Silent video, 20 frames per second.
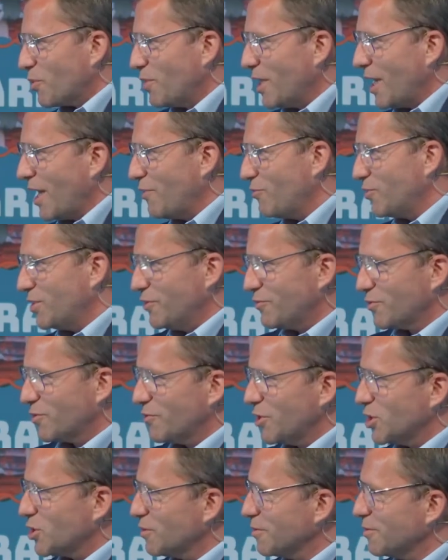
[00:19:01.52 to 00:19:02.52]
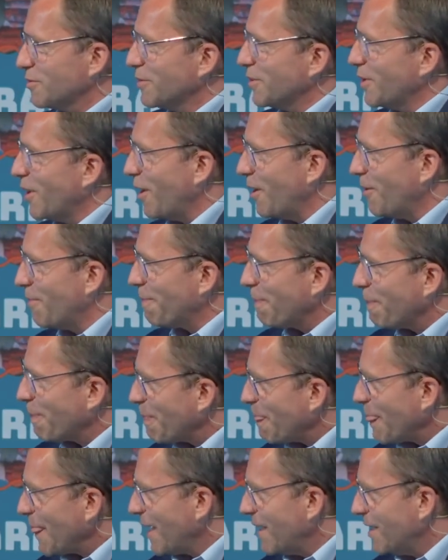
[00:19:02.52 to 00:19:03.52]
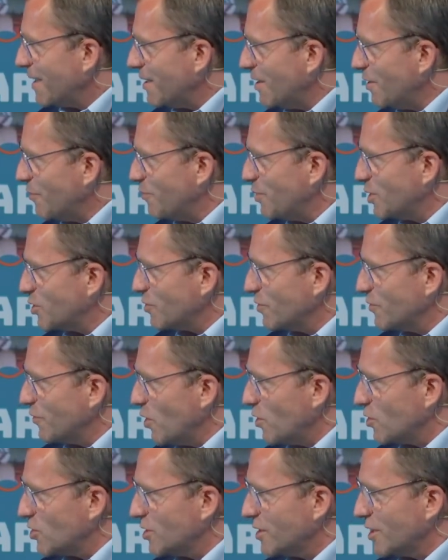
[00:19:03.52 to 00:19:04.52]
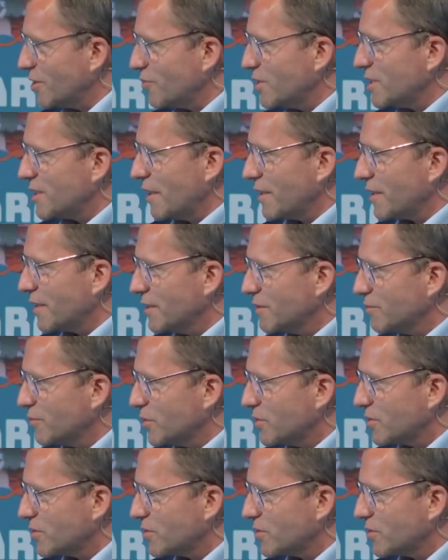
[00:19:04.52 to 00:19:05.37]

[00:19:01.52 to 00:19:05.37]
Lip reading: have a different vision between virgin and recycling,